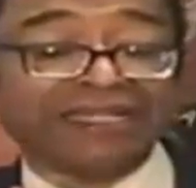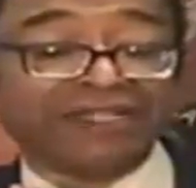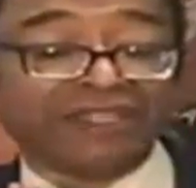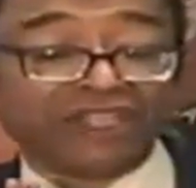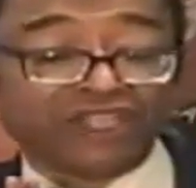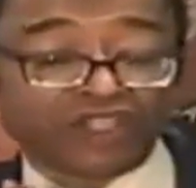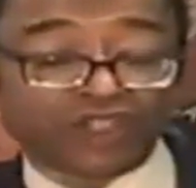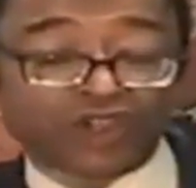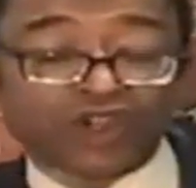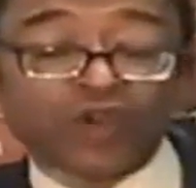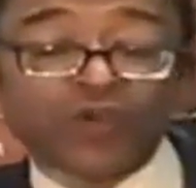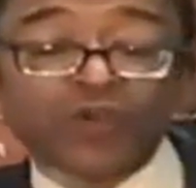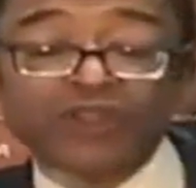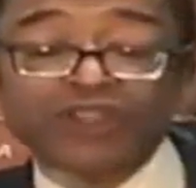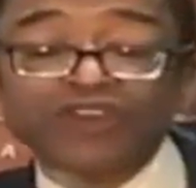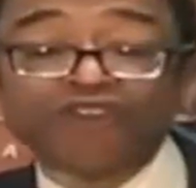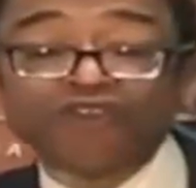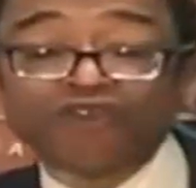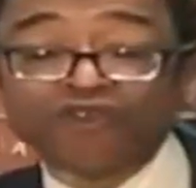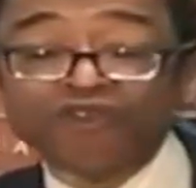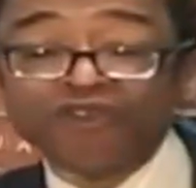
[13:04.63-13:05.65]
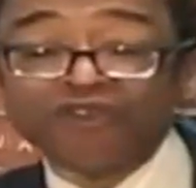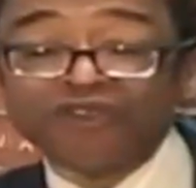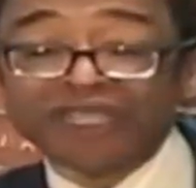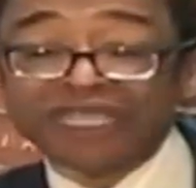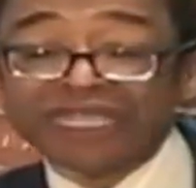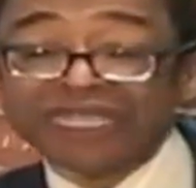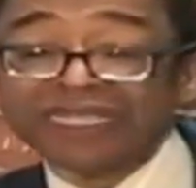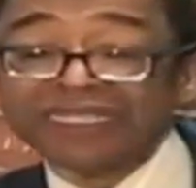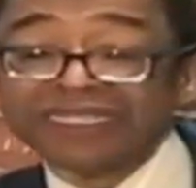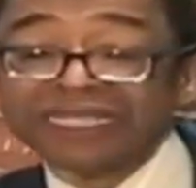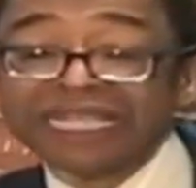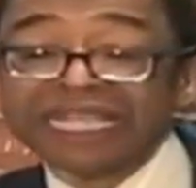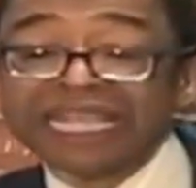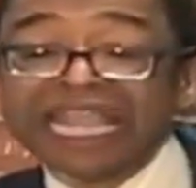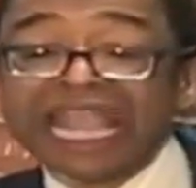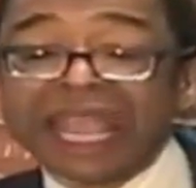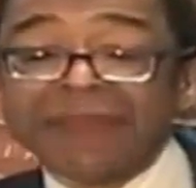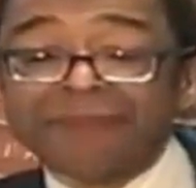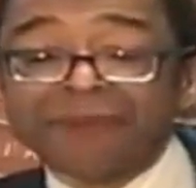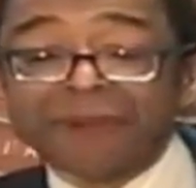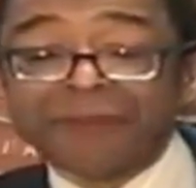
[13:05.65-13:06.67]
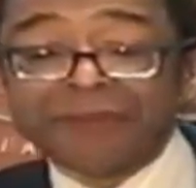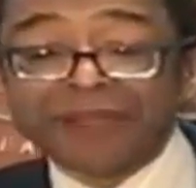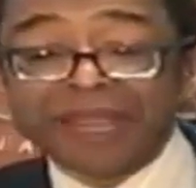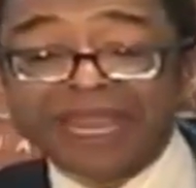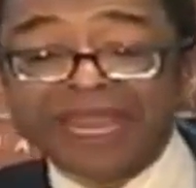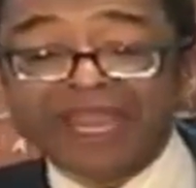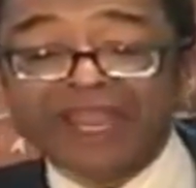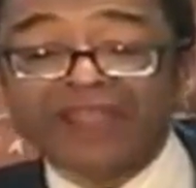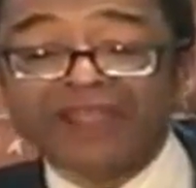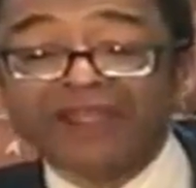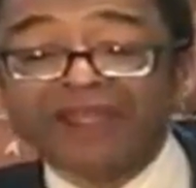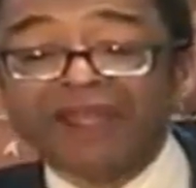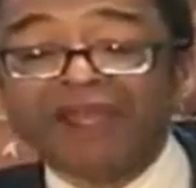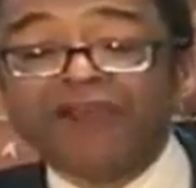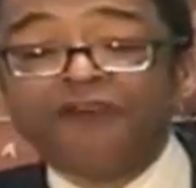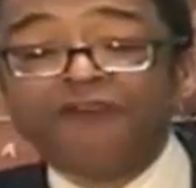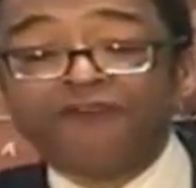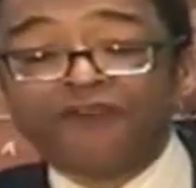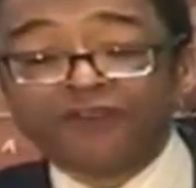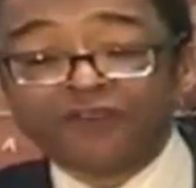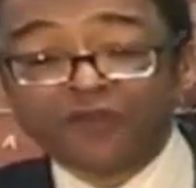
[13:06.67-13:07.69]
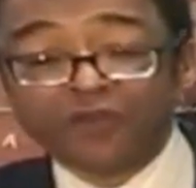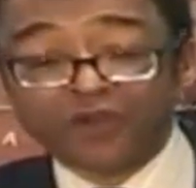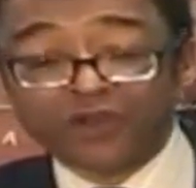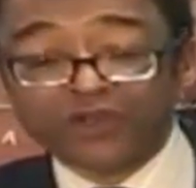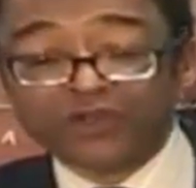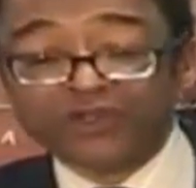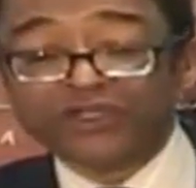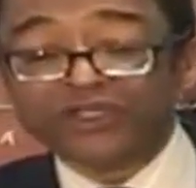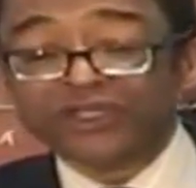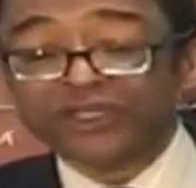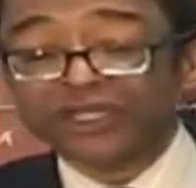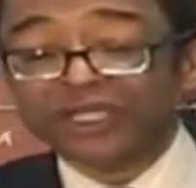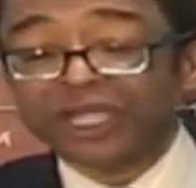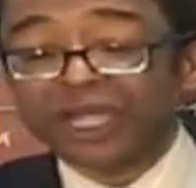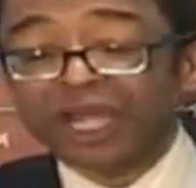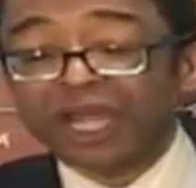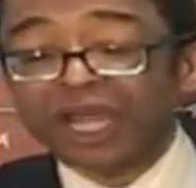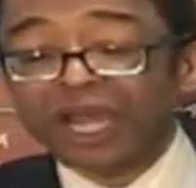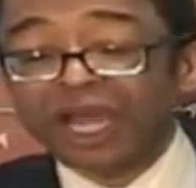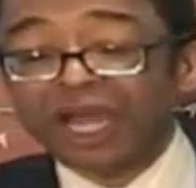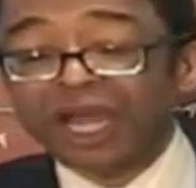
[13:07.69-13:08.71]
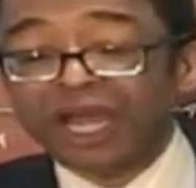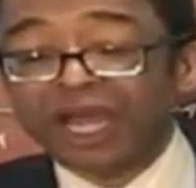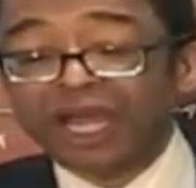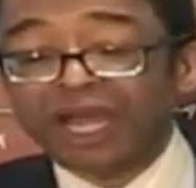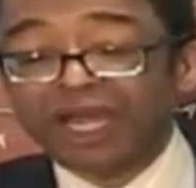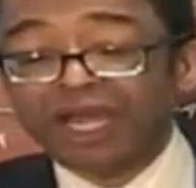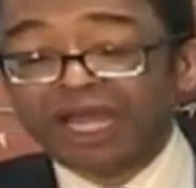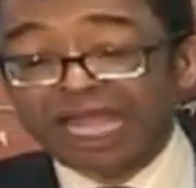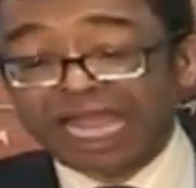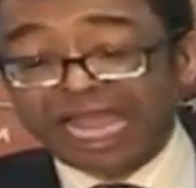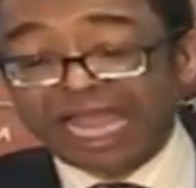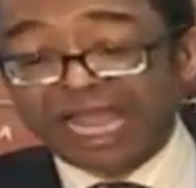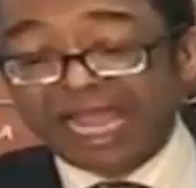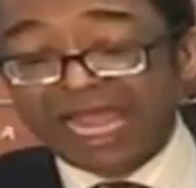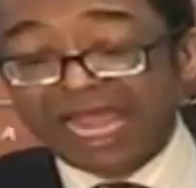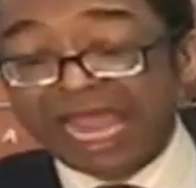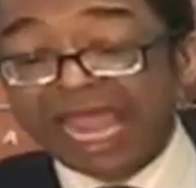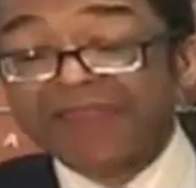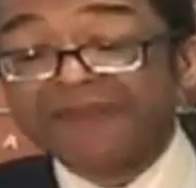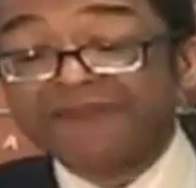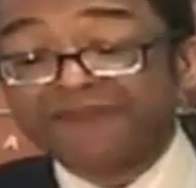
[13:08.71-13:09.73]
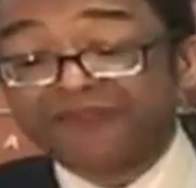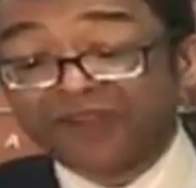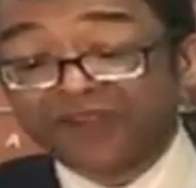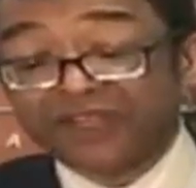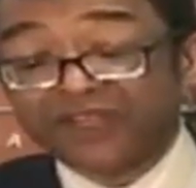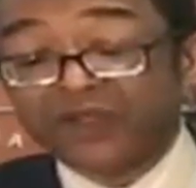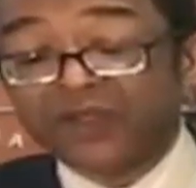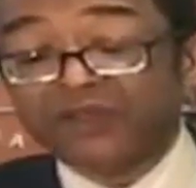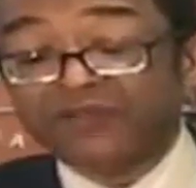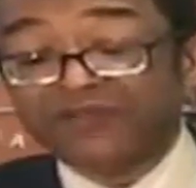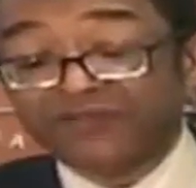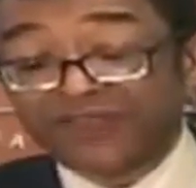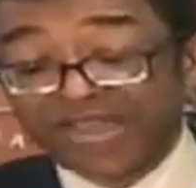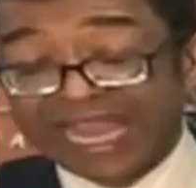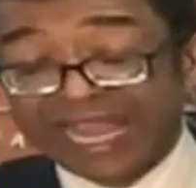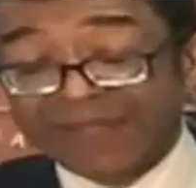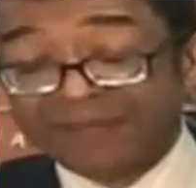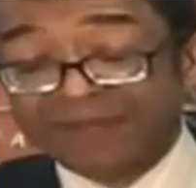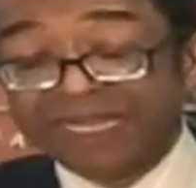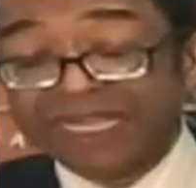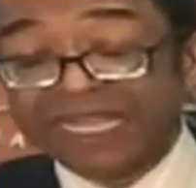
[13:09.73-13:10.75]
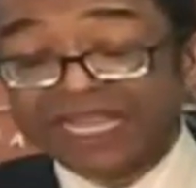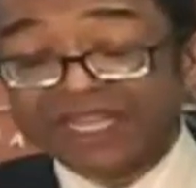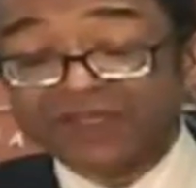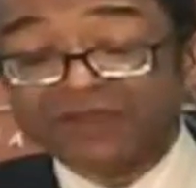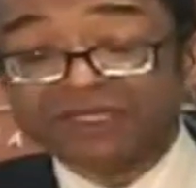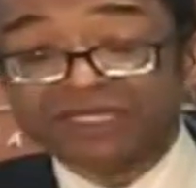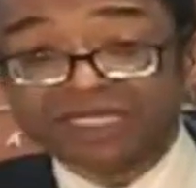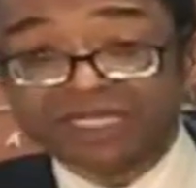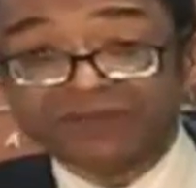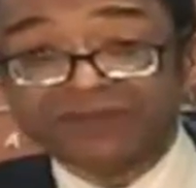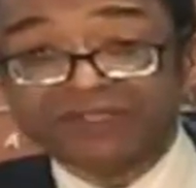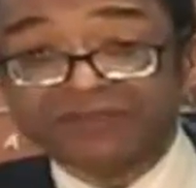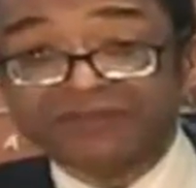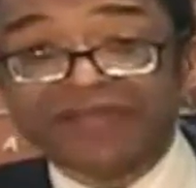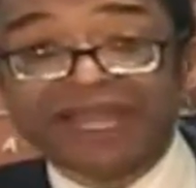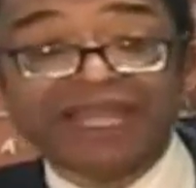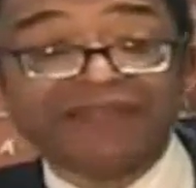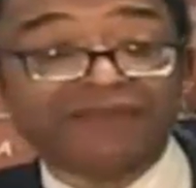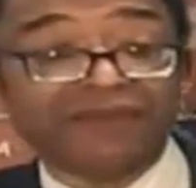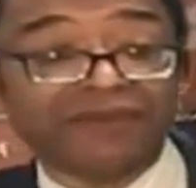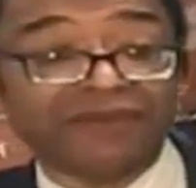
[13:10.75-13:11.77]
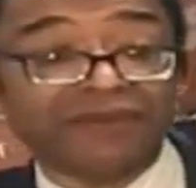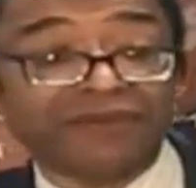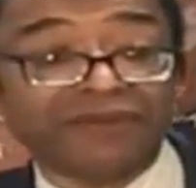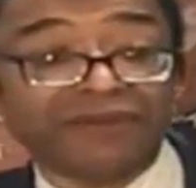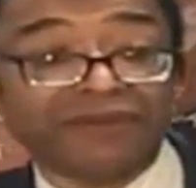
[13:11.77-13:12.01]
discern what the truth is and prepare for the worst. And for your family and your self-survival.